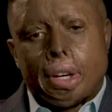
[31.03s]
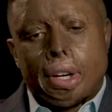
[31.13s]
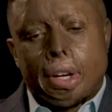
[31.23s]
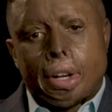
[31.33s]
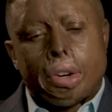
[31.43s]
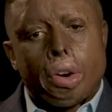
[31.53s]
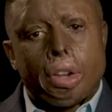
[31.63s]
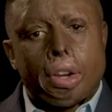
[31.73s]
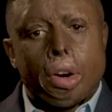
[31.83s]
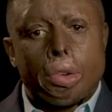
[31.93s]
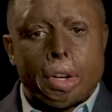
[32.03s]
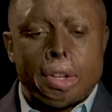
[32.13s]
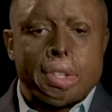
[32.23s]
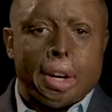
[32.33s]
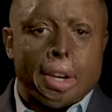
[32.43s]
It occurred in Carrollton,
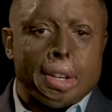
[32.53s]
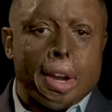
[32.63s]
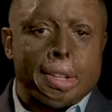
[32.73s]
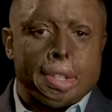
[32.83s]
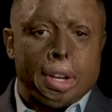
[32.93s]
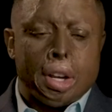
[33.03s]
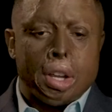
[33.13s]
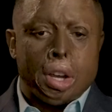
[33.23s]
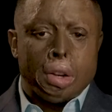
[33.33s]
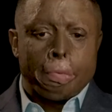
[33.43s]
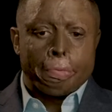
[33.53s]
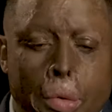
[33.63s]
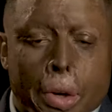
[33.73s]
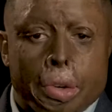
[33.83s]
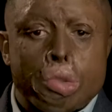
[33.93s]
Kentucky in 1988
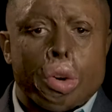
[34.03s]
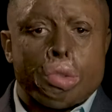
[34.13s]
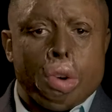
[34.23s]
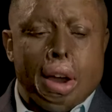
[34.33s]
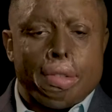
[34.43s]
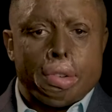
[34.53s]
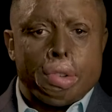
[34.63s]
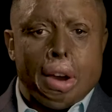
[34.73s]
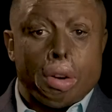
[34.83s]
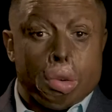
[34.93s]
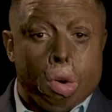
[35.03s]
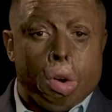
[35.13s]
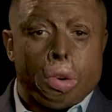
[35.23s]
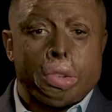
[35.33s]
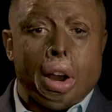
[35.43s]
when a drunk driver driving on the
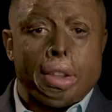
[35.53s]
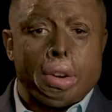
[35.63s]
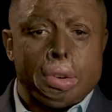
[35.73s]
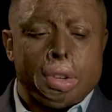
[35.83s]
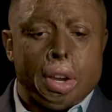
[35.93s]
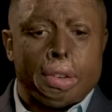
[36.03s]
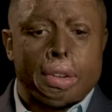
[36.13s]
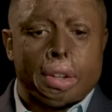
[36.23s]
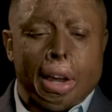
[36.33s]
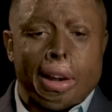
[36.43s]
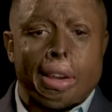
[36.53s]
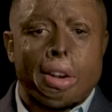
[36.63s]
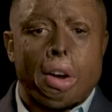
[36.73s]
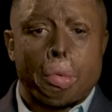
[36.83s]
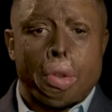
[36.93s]
wrong side of the interstate collided
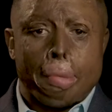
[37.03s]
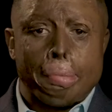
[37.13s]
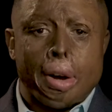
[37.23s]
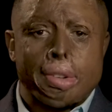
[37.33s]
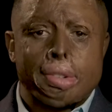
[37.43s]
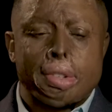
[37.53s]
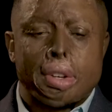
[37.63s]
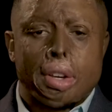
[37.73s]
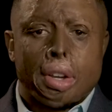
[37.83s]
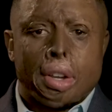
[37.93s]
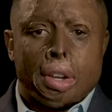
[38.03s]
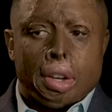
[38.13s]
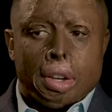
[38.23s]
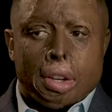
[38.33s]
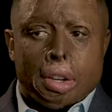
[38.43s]
head-on with our bus,
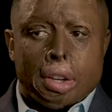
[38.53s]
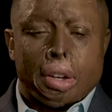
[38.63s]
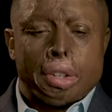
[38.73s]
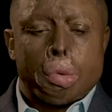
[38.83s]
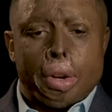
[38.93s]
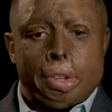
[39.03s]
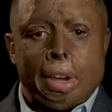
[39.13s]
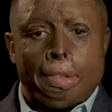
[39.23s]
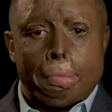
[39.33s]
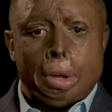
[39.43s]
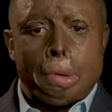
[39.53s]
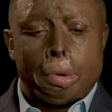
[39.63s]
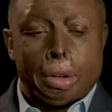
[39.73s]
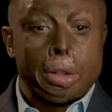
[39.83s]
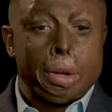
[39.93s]
killing 27
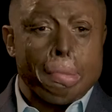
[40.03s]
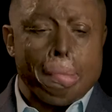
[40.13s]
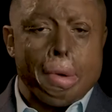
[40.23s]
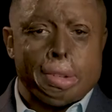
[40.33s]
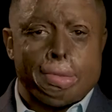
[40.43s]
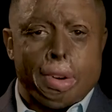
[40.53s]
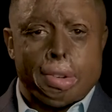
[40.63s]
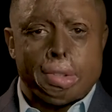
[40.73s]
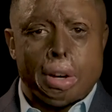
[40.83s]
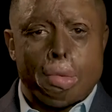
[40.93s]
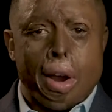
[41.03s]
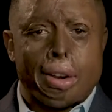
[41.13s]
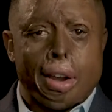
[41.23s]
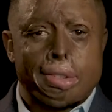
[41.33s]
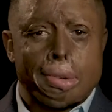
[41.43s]
people, including my best friend sitting right
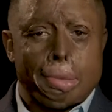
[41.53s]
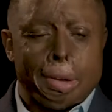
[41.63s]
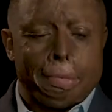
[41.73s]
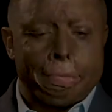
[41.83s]
next to me.